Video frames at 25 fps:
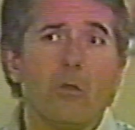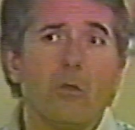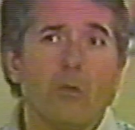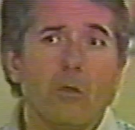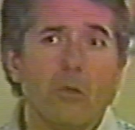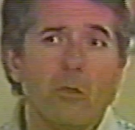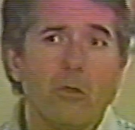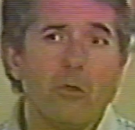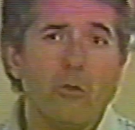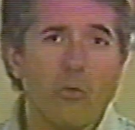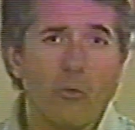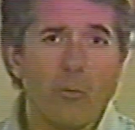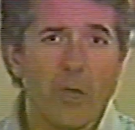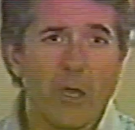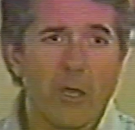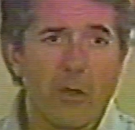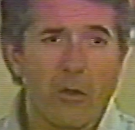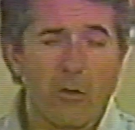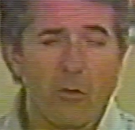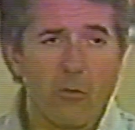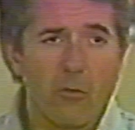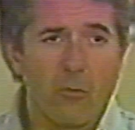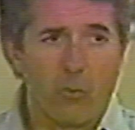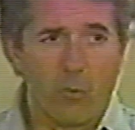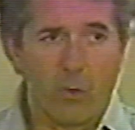no
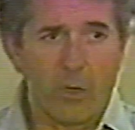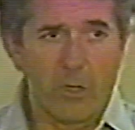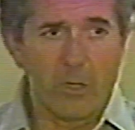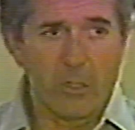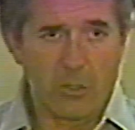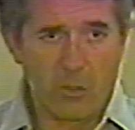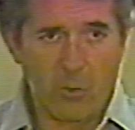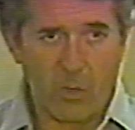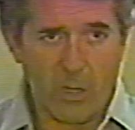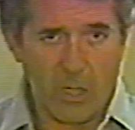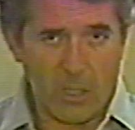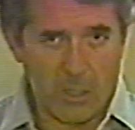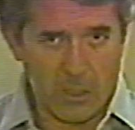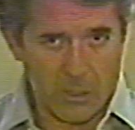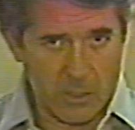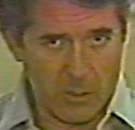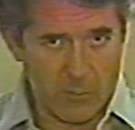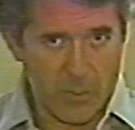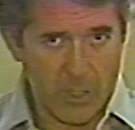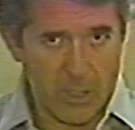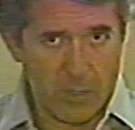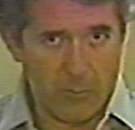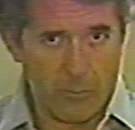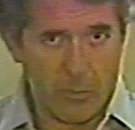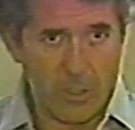matter what his quality
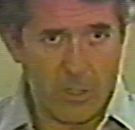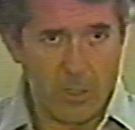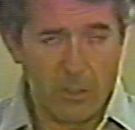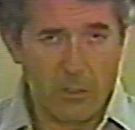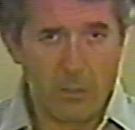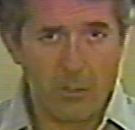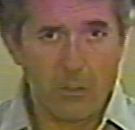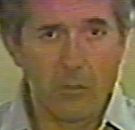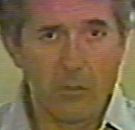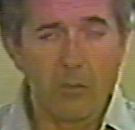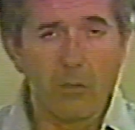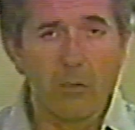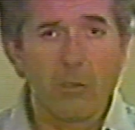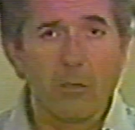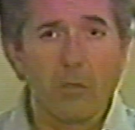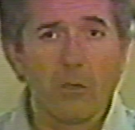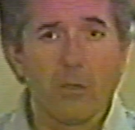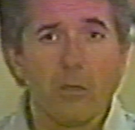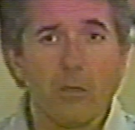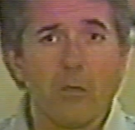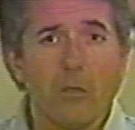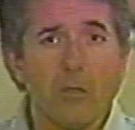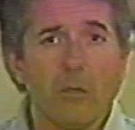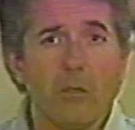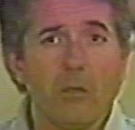may be,
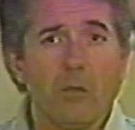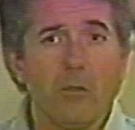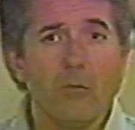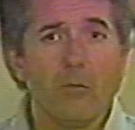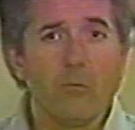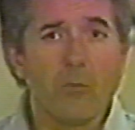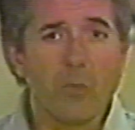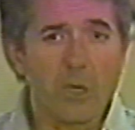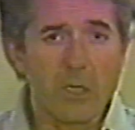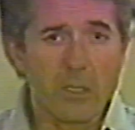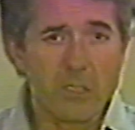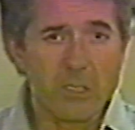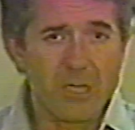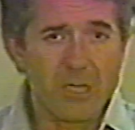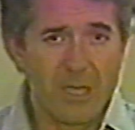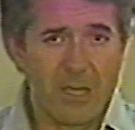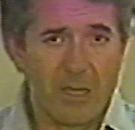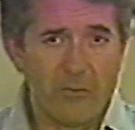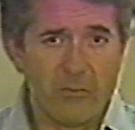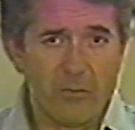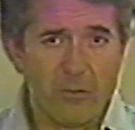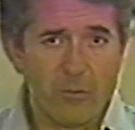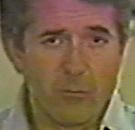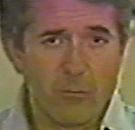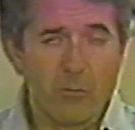you must
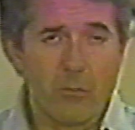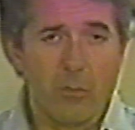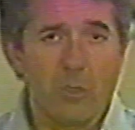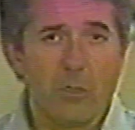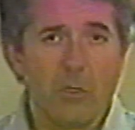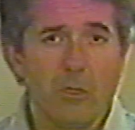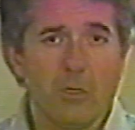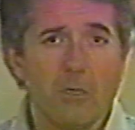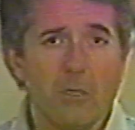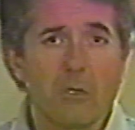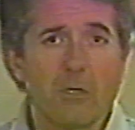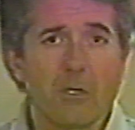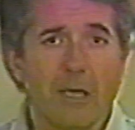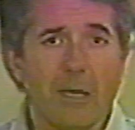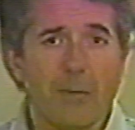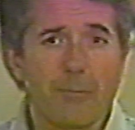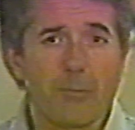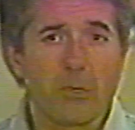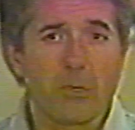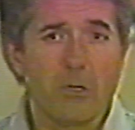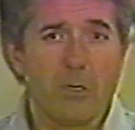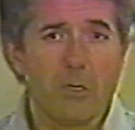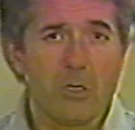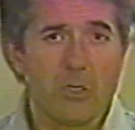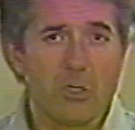have him in
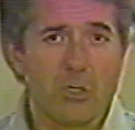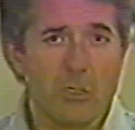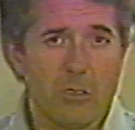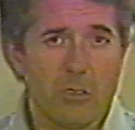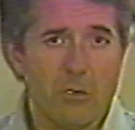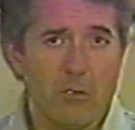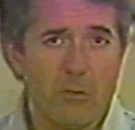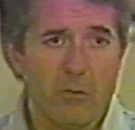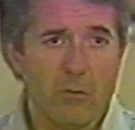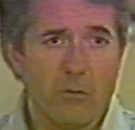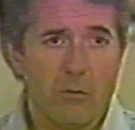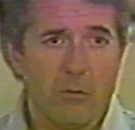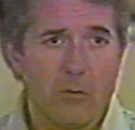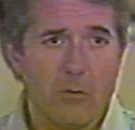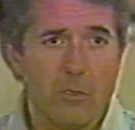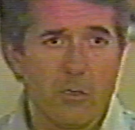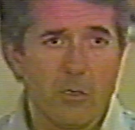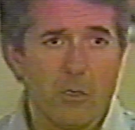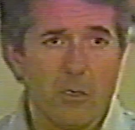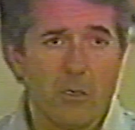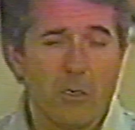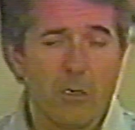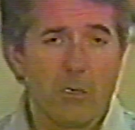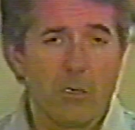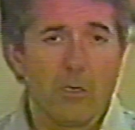top condition.
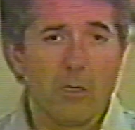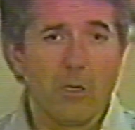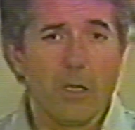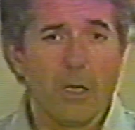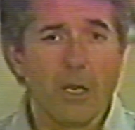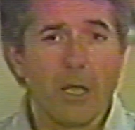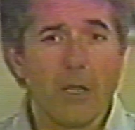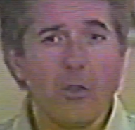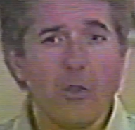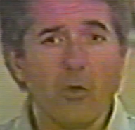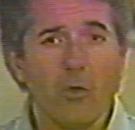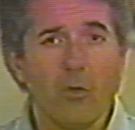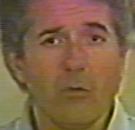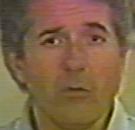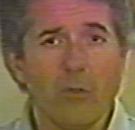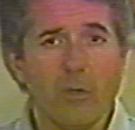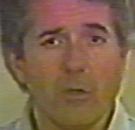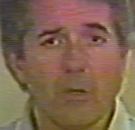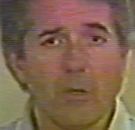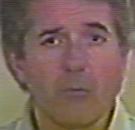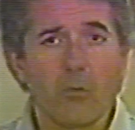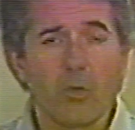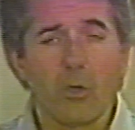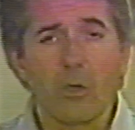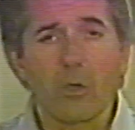And I know
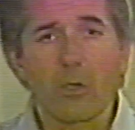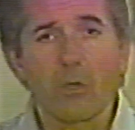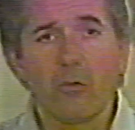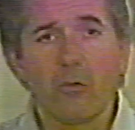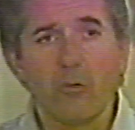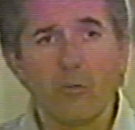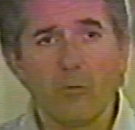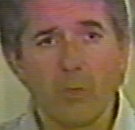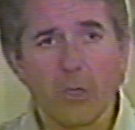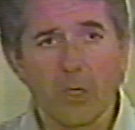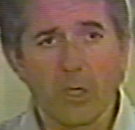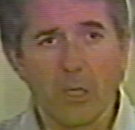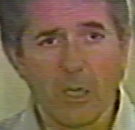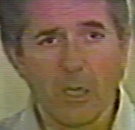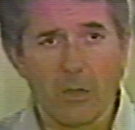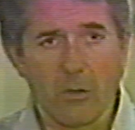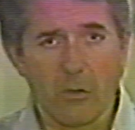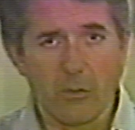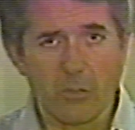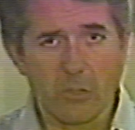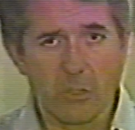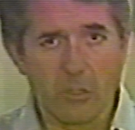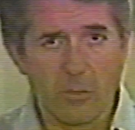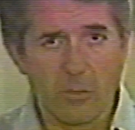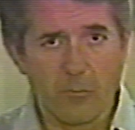that I'm talking to
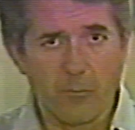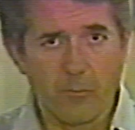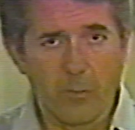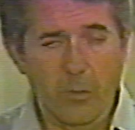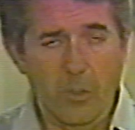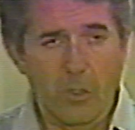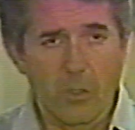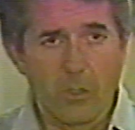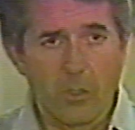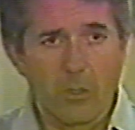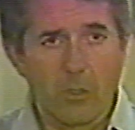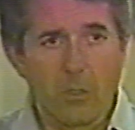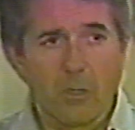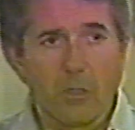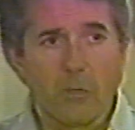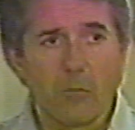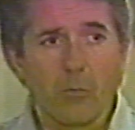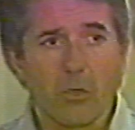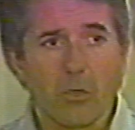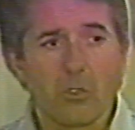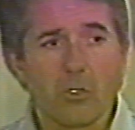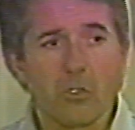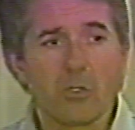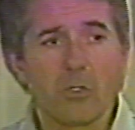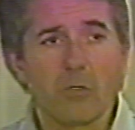beginners,
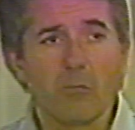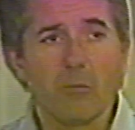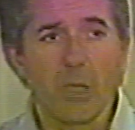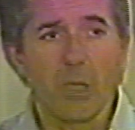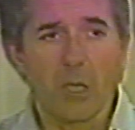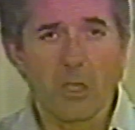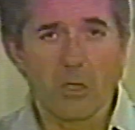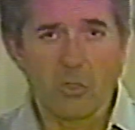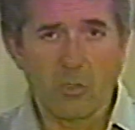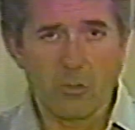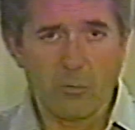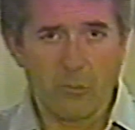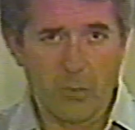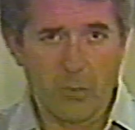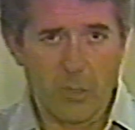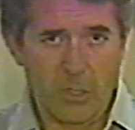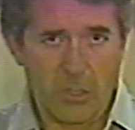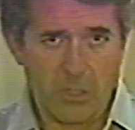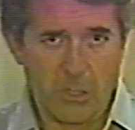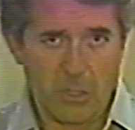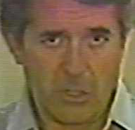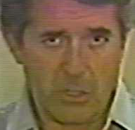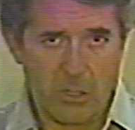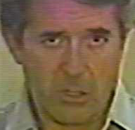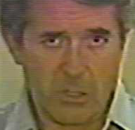but you should make it your
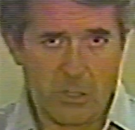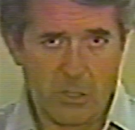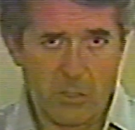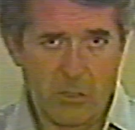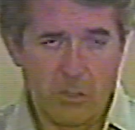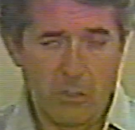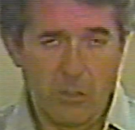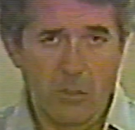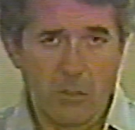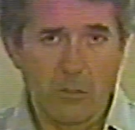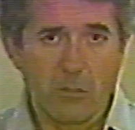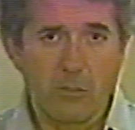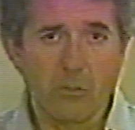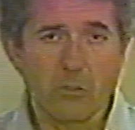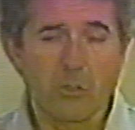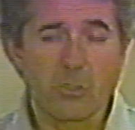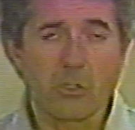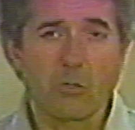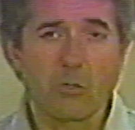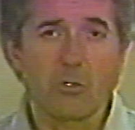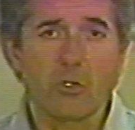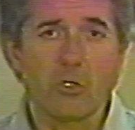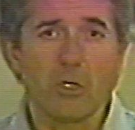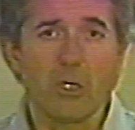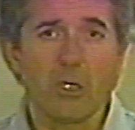business to
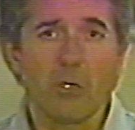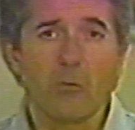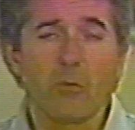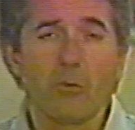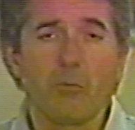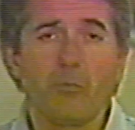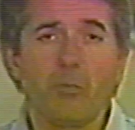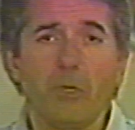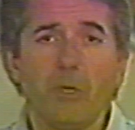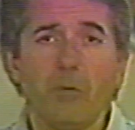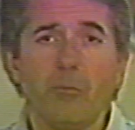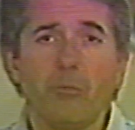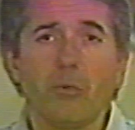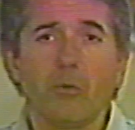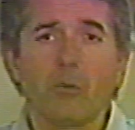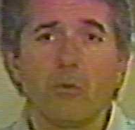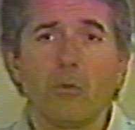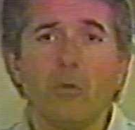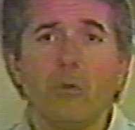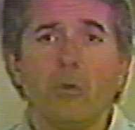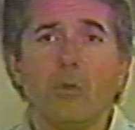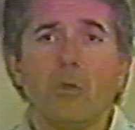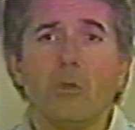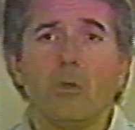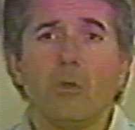associate with
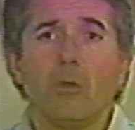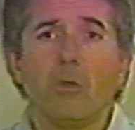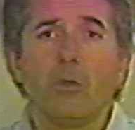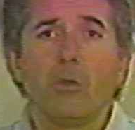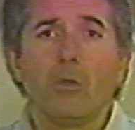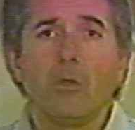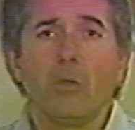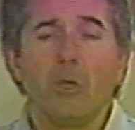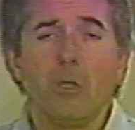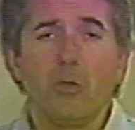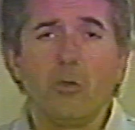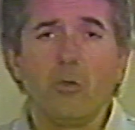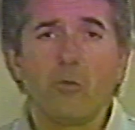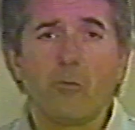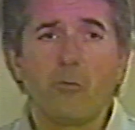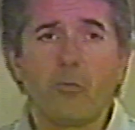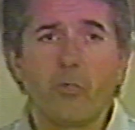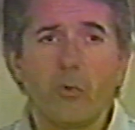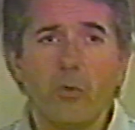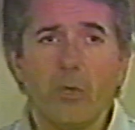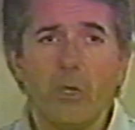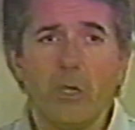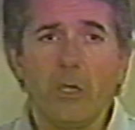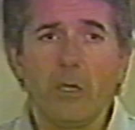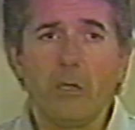people in your
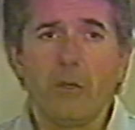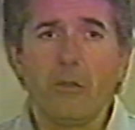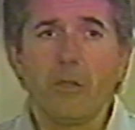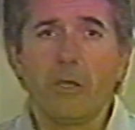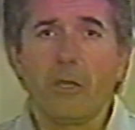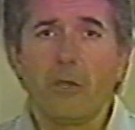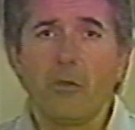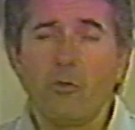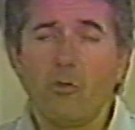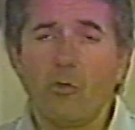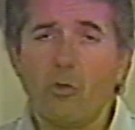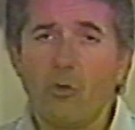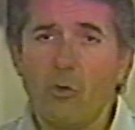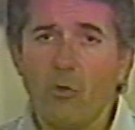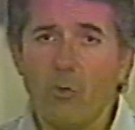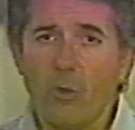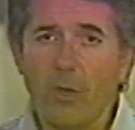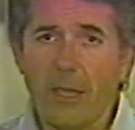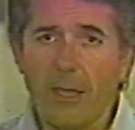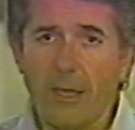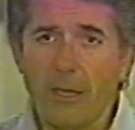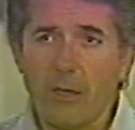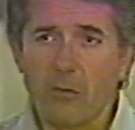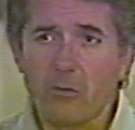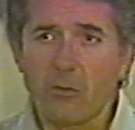breed that know
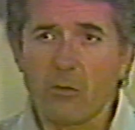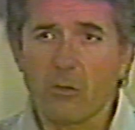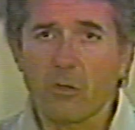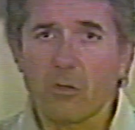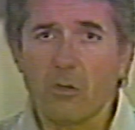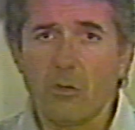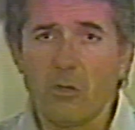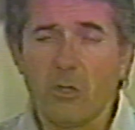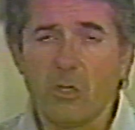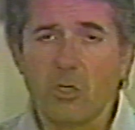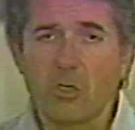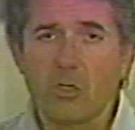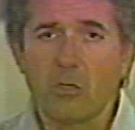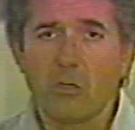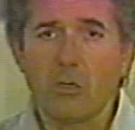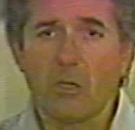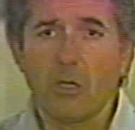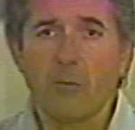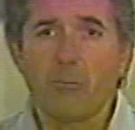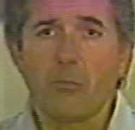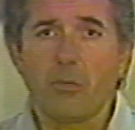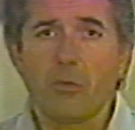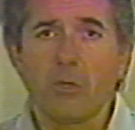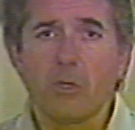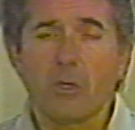how to condition
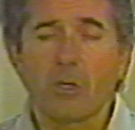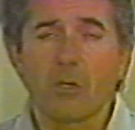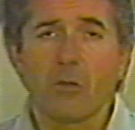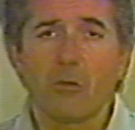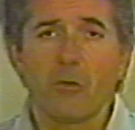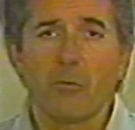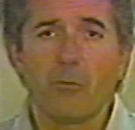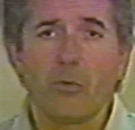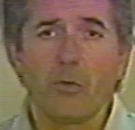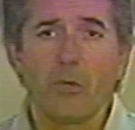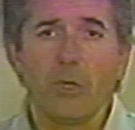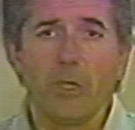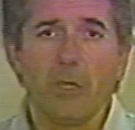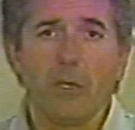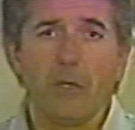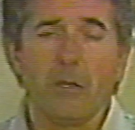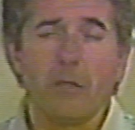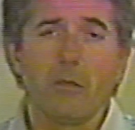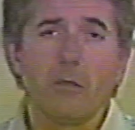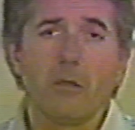that particular breed.